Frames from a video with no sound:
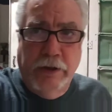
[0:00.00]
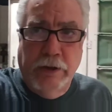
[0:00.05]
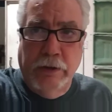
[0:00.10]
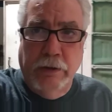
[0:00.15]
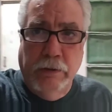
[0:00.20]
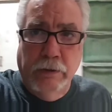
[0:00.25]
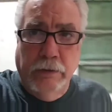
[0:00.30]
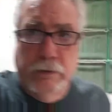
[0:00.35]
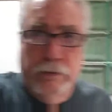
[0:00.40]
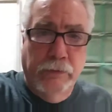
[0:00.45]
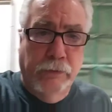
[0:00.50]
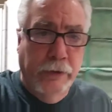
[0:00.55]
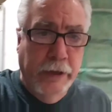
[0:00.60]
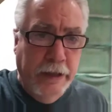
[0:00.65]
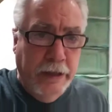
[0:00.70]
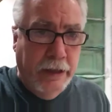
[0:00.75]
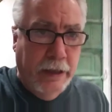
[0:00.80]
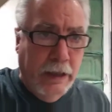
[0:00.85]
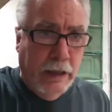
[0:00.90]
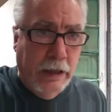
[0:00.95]
to
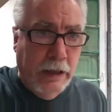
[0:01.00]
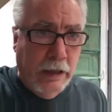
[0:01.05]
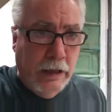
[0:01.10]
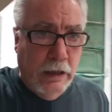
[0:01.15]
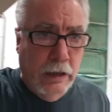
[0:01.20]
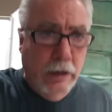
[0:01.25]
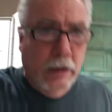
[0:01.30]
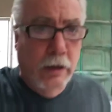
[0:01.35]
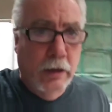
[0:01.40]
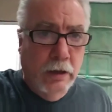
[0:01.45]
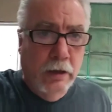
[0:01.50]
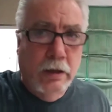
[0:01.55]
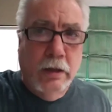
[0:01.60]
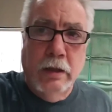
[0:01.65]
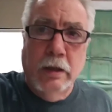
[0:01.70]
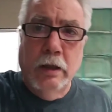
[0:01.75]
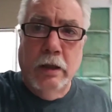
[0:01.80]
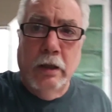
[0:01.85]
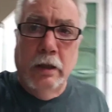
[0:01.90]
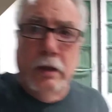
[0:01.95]
rekey
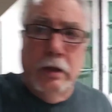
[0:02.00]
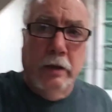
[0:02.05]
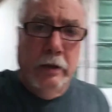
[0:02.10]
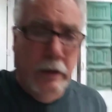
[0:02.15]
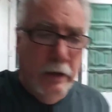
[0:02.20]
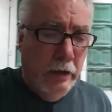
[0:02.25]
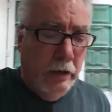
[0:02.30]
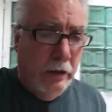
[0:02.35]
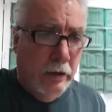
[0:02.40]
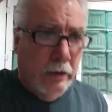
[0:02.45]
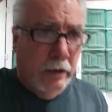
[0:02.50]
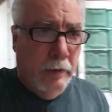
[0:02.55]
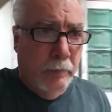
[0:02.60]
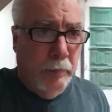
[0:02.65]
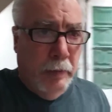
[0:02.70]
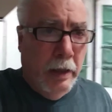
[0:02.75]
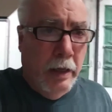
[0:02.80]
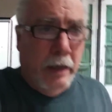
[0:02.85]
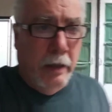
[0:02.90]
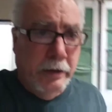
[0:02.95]
the
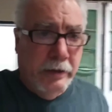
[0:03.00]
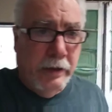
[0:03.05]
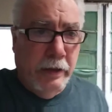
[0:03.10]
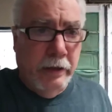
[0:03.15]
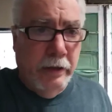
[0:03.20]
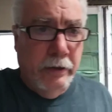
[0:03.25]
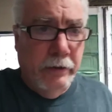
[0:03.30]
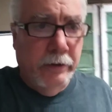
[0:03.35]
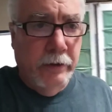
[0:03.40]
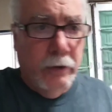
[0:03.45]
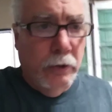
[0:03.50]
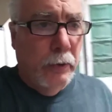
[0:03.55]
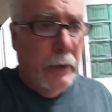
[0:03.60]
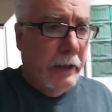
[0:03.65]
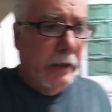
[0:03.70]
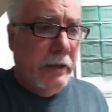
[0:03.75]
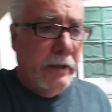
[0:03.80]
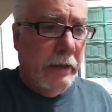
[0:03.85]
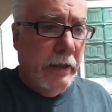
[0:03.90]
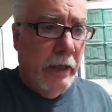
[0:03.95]
box, and they're the
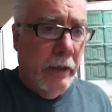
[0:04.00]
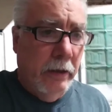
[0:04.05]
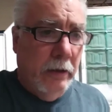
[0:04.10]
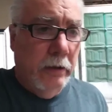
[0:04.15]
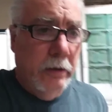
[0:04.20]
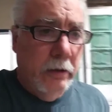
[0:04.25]
quick set